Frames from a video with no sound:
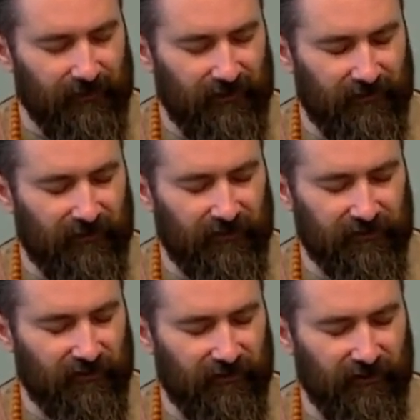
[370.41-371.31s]
and
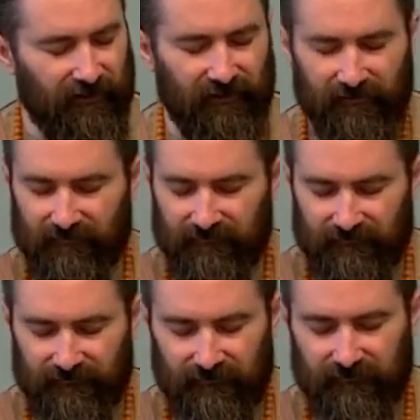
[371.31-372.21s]
usher in
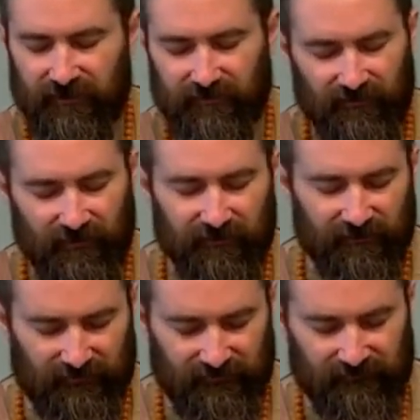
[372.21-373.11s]

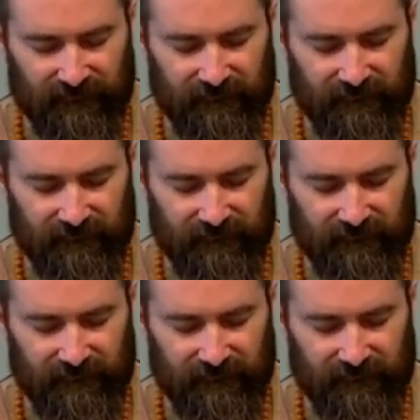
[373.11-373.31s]
destruction.